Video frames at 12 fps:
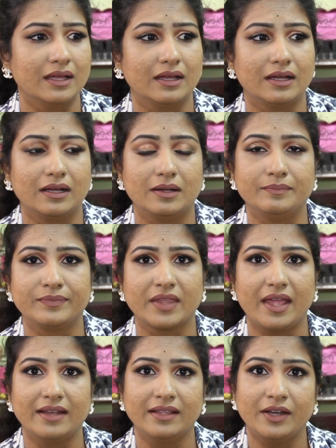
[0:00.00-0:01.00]
Um,
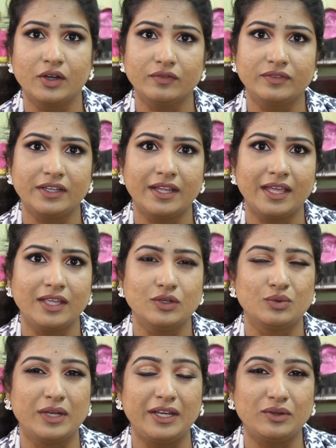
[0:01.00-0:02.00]
at the end of the day,
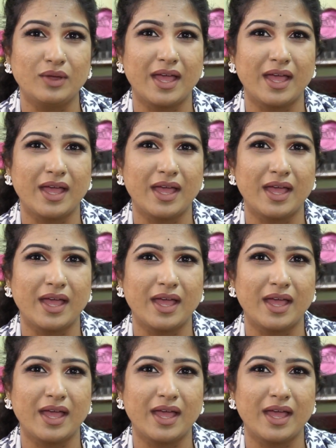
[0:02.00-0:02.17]
you need to